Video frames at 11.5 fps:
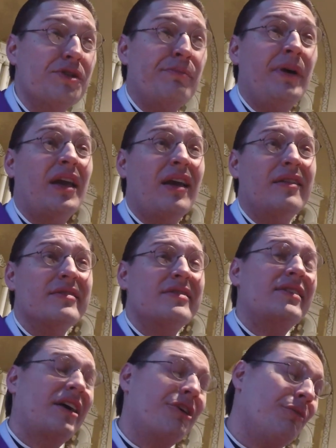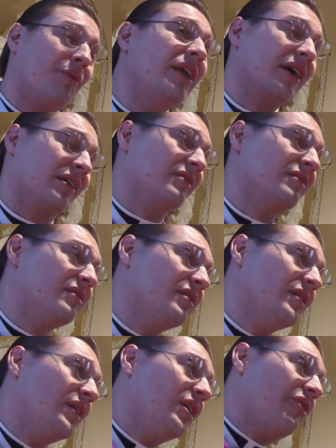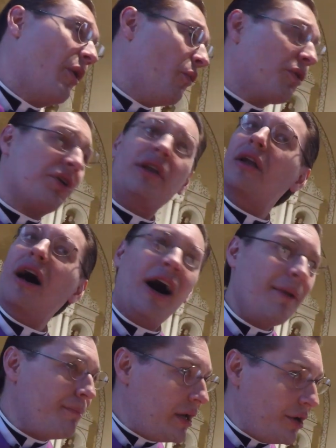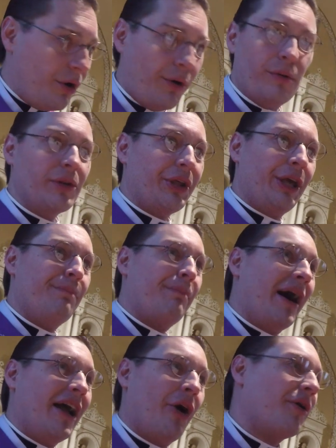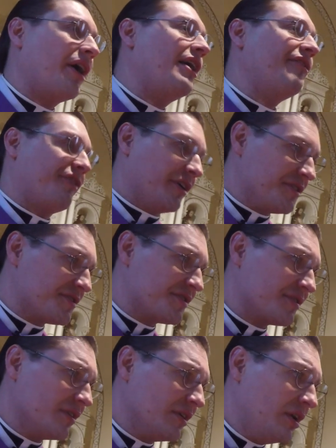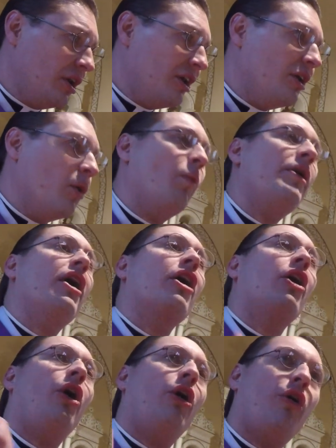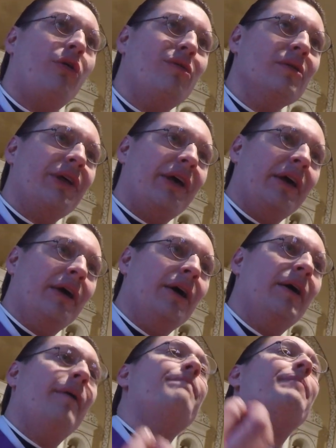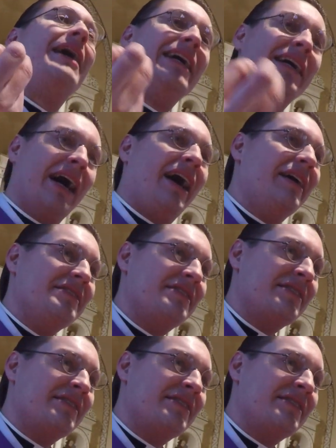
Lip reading: was making in the second reading, that we're not made holy by our efforts. We are holy by God's